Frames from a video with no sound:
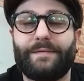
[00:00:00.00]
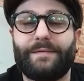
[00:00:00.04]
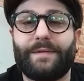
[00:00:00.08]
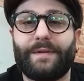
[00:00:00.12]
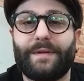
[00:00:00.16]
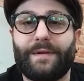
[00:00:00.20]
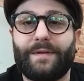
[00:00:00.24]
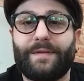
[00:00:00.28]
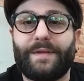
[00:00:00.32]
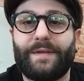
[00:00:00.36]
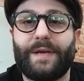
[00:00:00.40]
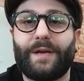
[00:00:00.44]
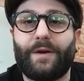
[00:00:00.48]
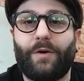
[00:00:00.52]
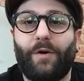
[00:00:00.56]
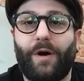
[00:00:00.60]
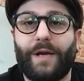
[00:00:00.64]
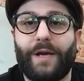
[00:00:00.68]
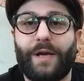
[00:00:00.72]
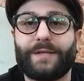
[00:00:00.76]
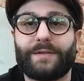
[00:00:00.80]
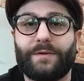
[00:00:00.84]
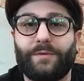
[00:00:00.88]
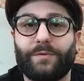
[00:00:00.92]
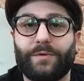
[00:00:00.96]
the thing
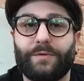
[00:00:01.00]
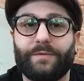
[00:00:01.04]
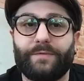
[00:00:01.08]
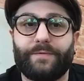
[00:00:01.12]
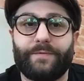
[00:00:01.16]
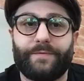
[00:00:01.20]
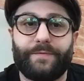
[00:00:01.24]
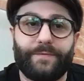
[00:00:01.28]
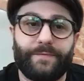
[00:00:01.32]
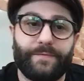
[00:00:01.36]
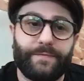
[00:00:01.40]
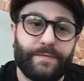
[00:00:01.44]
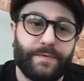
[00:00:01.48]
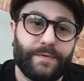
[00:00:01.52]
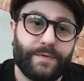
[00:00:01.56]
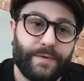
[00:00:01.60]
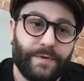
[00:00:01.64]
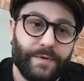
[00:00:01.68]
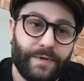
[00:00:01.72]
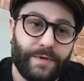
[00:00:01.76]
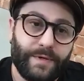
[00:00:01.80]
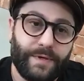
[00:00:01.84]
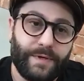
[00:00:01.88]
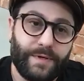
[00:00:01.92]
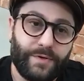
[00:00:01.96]
I sort of
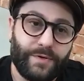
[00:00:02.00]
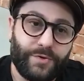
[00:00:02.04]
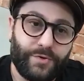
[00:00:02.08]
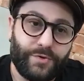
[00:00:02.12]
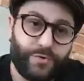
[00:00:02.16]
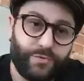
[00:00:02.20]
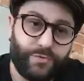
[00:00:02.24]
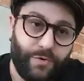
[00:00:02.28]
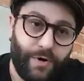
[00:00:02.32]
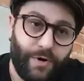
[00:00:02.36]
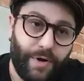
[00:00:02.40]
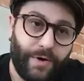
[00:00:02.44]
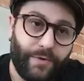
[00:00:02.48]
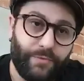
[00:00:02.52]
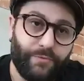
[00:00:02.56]
try